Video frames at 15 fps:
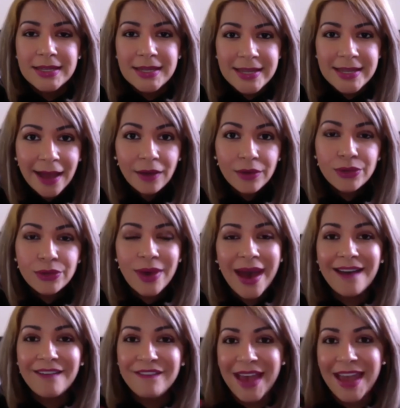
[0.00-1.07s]
Now you
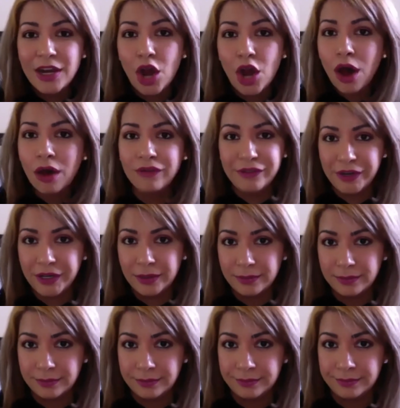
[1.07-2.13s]
have an offer.
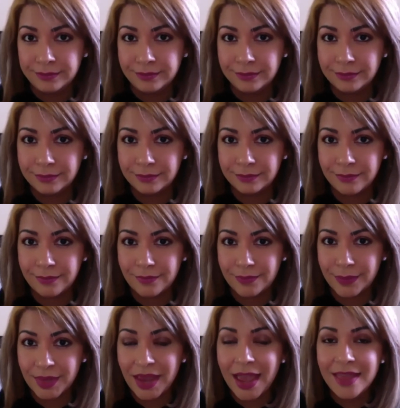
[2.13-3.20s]

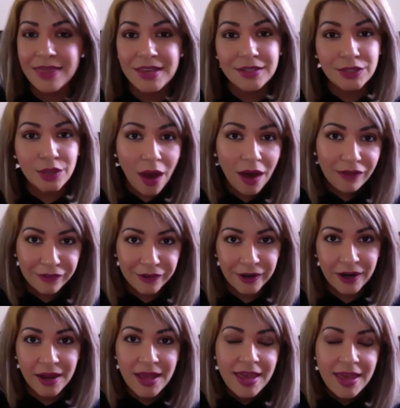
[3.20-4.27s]
And this
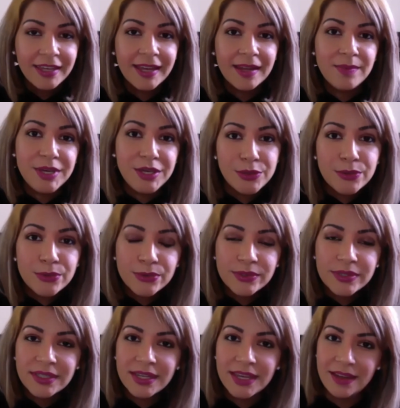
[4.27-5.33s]
offer can be
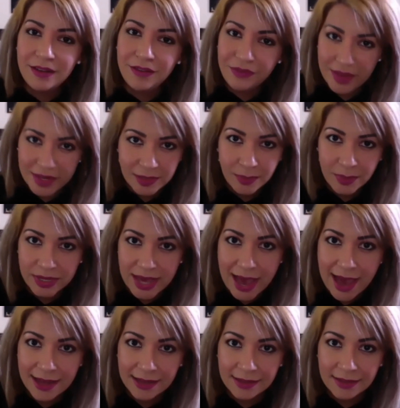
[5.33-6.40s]
used in Facebook
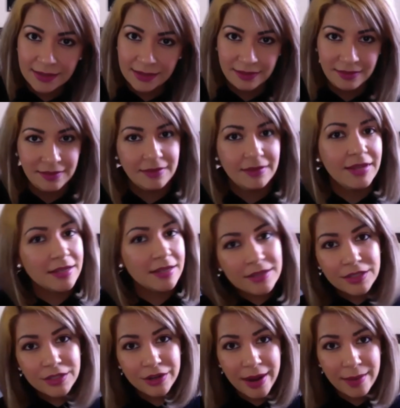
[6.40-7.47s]
ads,
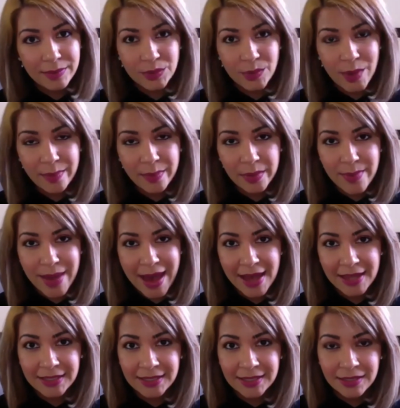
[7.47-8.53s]
Instagram swipe up
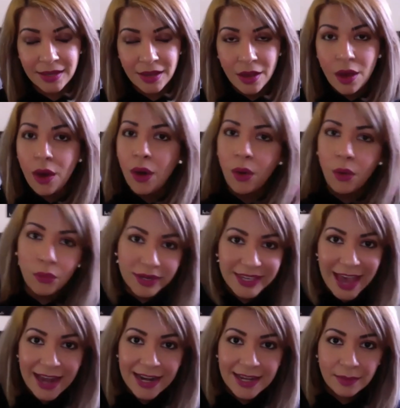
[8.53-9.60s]
ads,
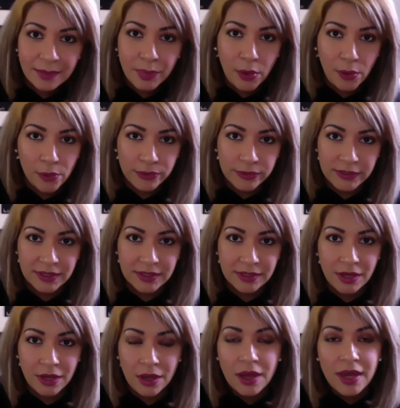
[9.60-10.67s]
organic
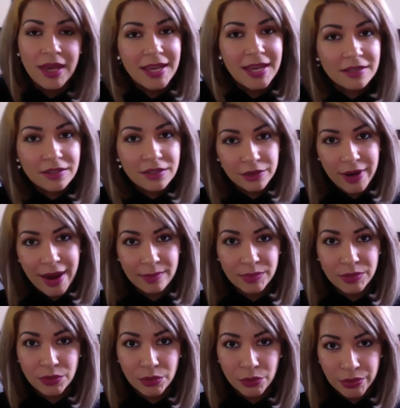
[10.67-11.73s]
posts, Instagram
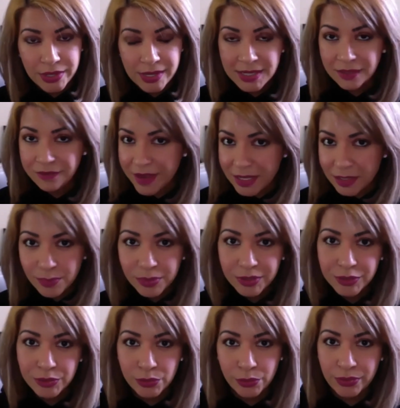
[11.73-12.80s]
stories, Facebook
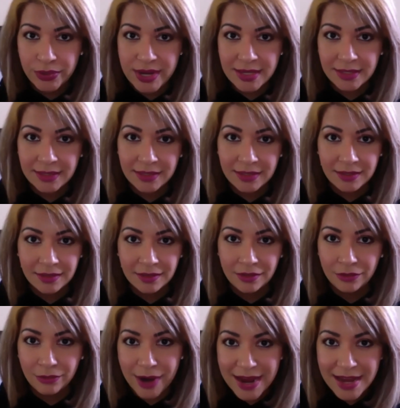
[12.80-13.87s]
stories,
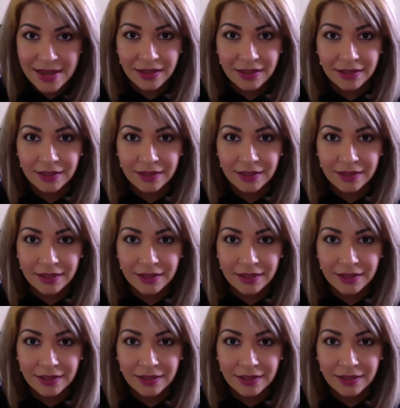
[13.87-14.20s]
right?